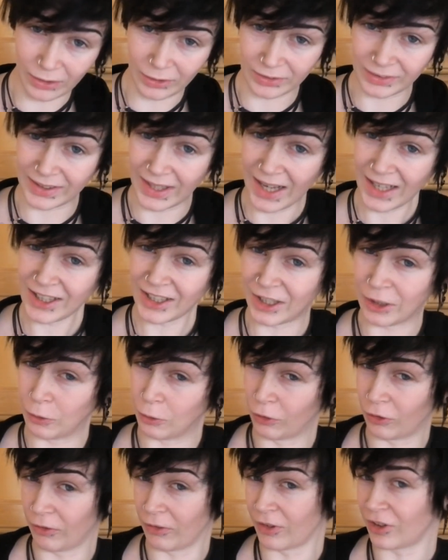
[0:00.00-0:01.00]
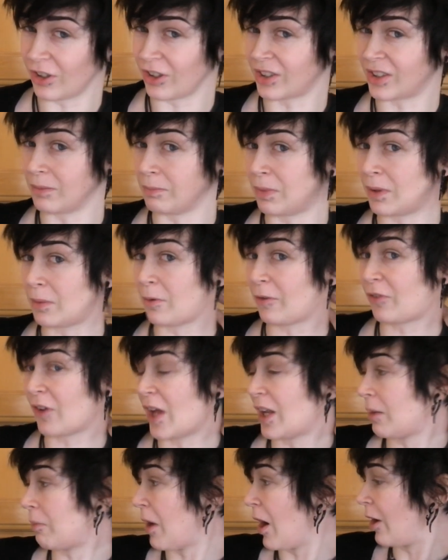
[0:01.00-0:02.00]
not that huge of a Justin Bieber
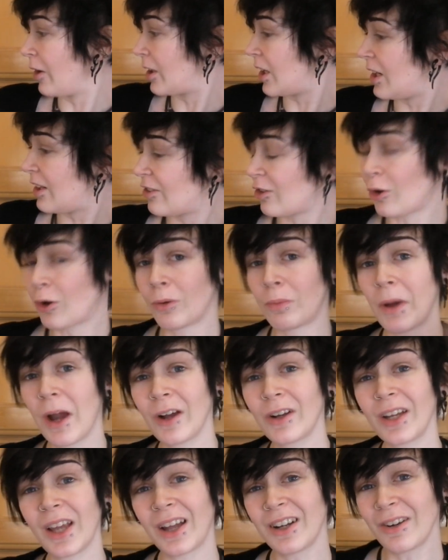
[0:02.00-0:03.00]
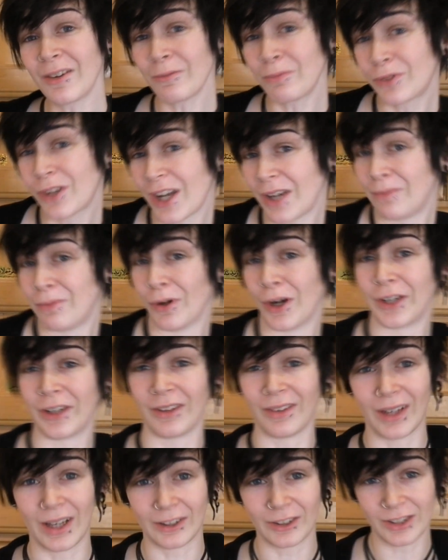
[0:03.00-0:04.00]
fan, apparently, so apparently I don't take pride
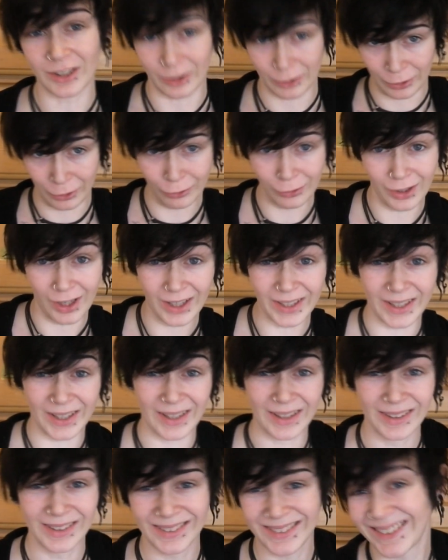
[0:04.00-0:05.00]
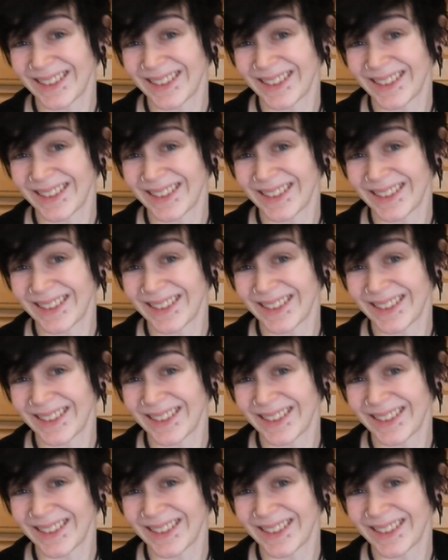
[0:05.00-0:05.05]
in that, sir. You're lucky.